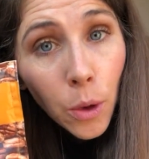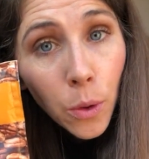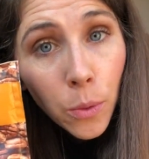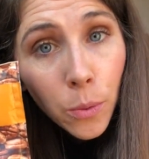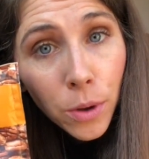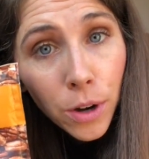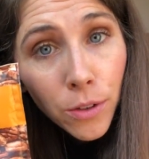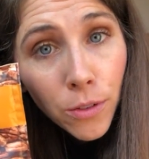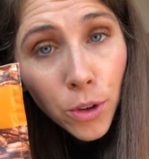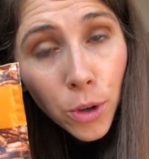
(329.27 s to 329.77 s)

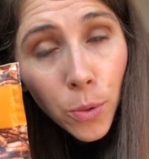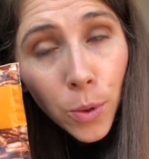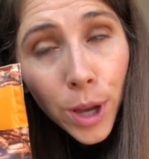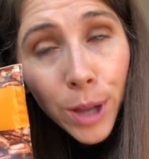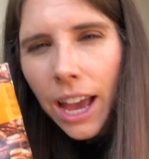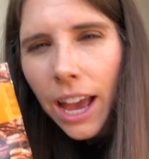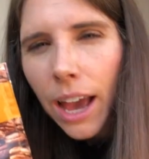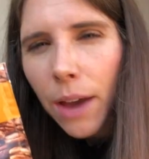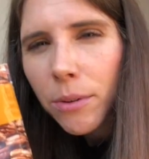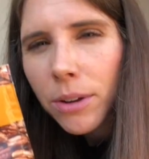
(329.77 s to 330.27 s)
whatever you
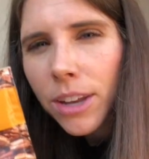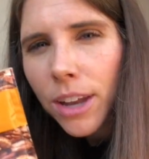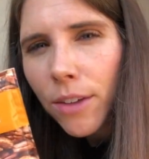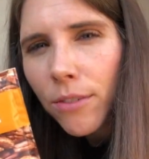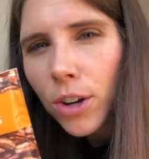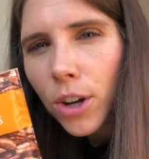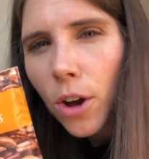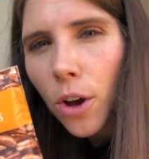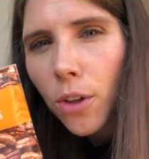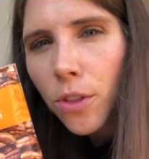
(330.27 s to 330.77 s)
want. I would
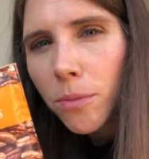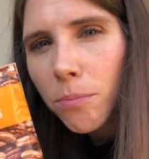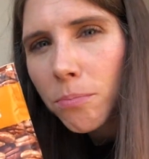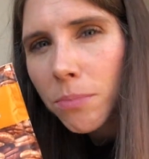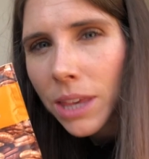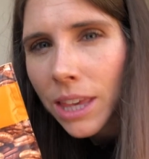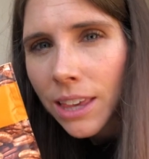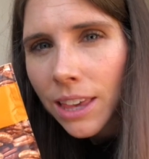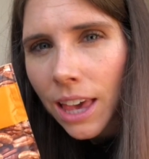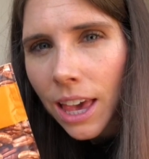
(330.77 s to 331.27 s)
never call them
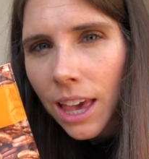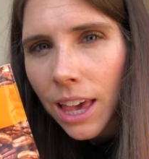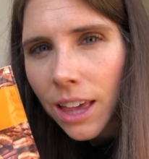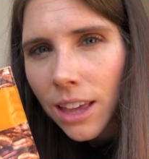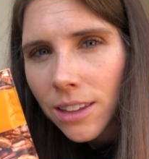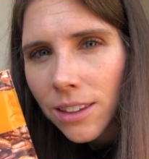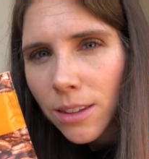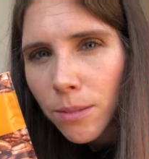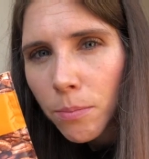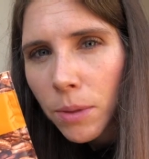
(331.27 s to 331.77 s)

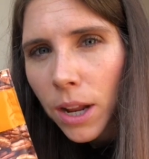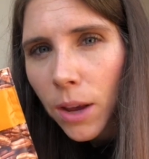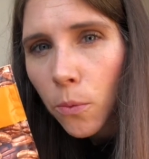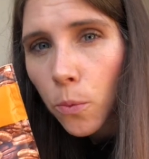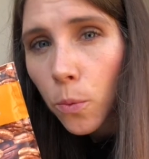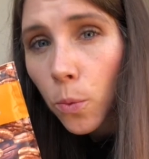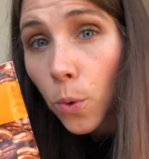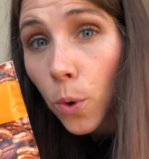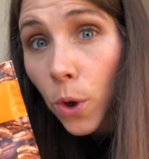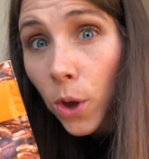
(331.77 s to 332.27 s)
pecans, but I
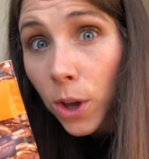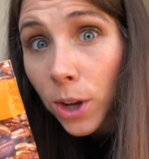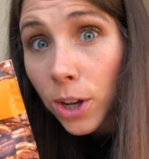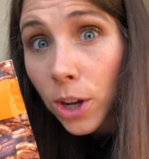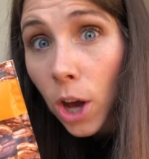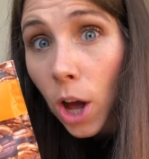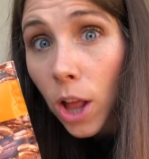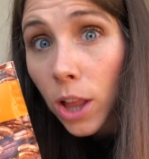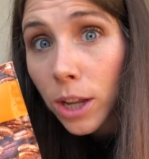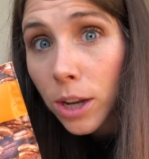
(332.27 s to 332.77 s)
would
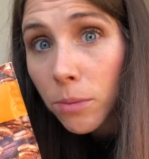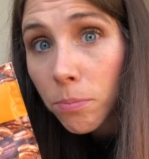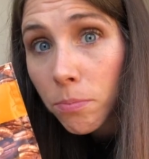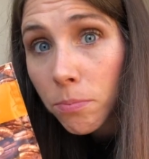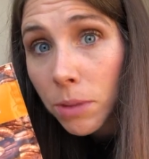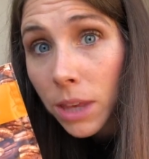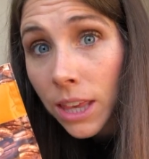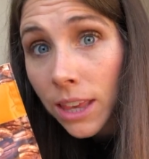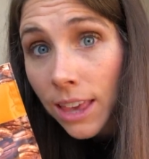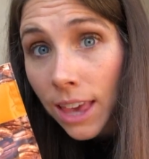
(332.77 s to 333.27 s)
call it a
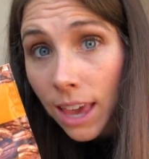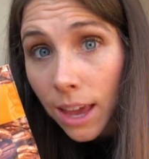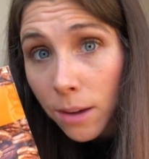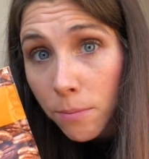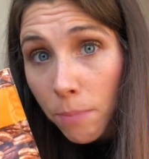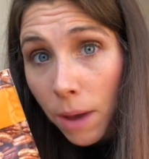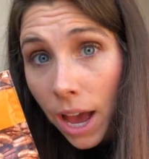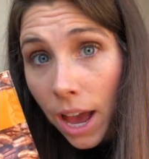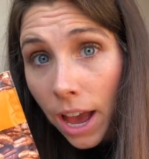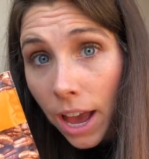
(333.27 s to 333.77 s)
pecan
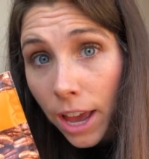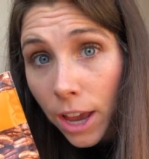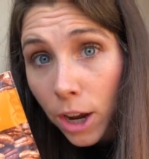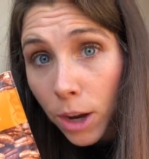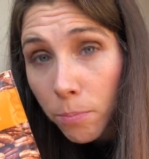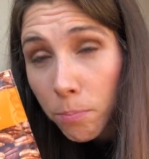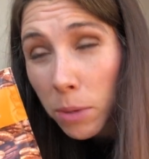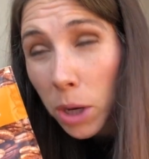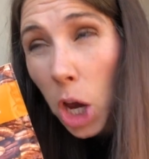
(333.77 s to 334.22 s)
pie,